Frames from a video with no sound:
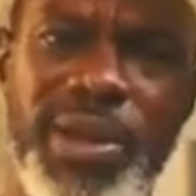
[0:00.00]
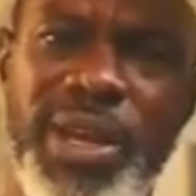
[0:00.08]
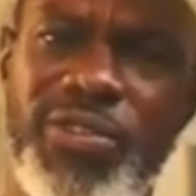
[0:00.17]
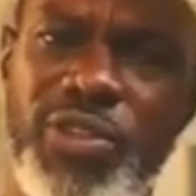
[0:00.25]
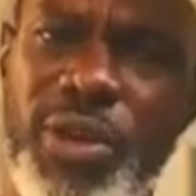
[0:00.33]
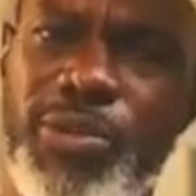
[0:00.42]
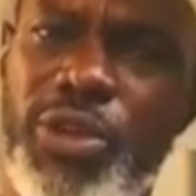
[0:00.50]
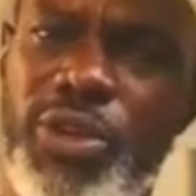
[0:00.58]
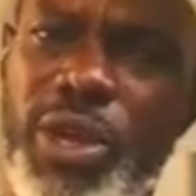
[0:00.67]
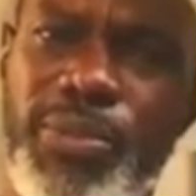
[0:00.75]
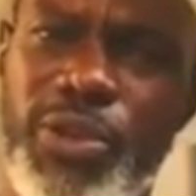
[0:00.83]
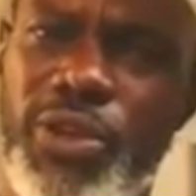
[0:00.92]
That's
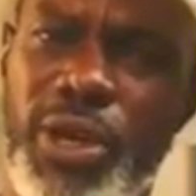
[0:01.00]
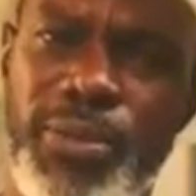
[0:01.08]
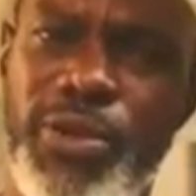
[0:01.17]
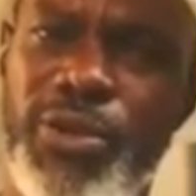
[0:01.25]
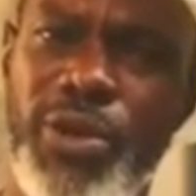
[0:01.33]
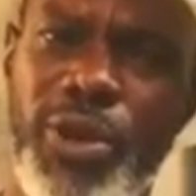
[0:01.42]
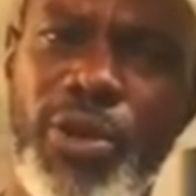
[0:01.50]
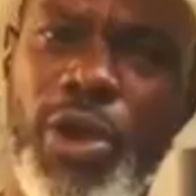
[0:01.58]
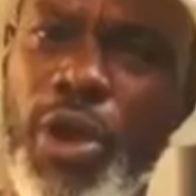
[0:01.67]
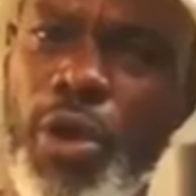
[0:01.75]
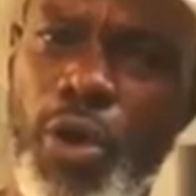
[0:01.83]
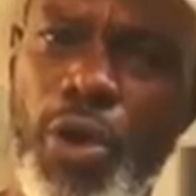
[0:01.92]

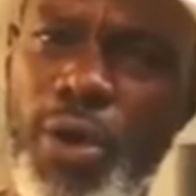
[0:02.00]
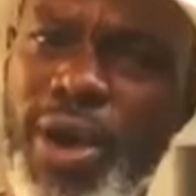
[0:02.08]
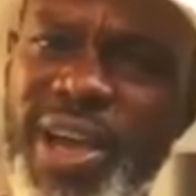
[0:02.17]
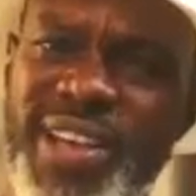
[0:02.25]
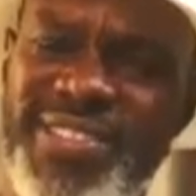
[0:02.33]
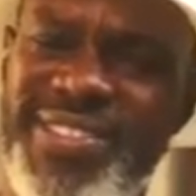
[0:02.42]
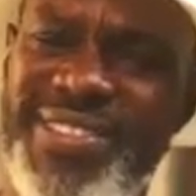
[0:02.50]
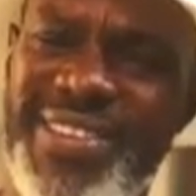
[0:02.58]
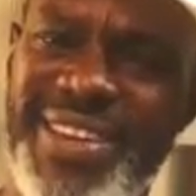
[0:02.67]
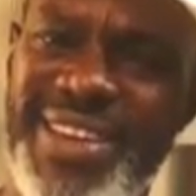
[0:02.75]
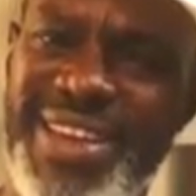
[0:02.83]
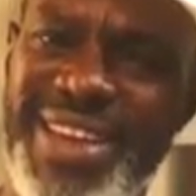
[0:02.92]

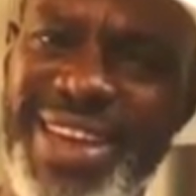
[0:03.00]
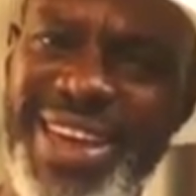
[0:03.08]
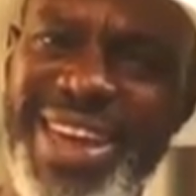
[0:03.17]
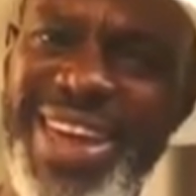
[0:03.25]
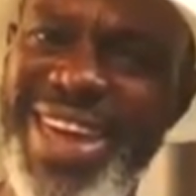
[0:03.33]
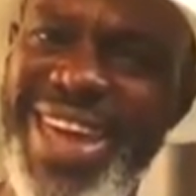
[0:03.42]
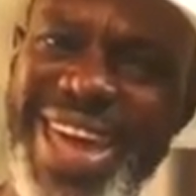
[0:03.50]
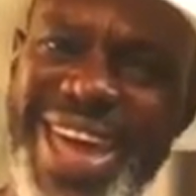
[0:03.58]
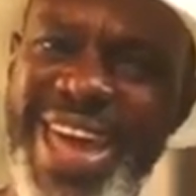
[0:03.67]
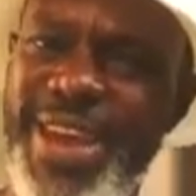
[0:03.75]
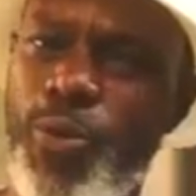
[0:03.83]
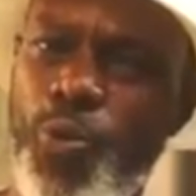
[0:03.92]

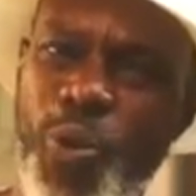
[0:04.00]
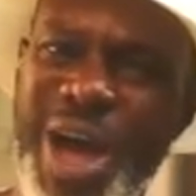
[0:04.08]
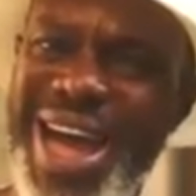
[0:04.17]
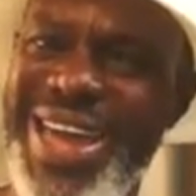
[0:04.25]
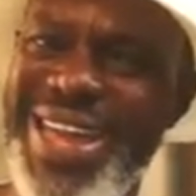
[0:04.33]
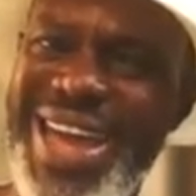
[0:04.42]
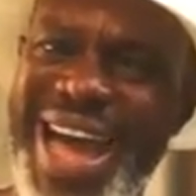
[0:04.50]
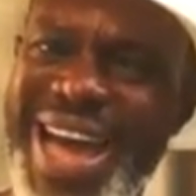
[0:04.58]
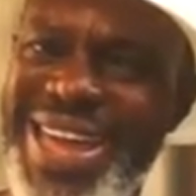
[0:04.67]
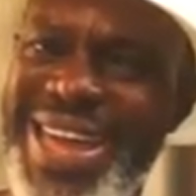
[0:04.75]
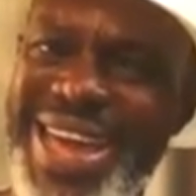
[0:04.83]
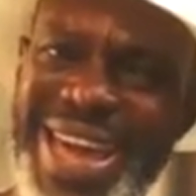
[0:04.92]

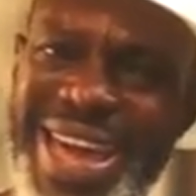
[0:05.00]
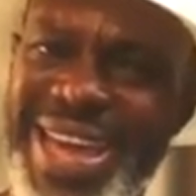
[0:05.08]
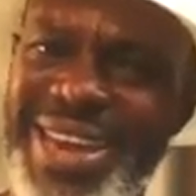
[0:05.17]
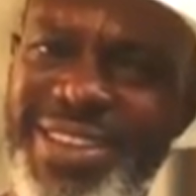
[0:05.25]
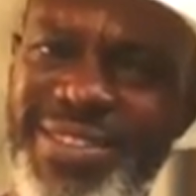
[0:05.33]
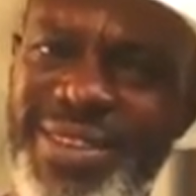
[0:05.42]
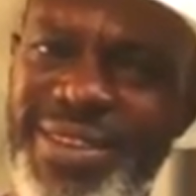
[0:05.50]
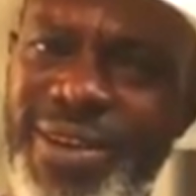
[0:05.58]
www.osanyin,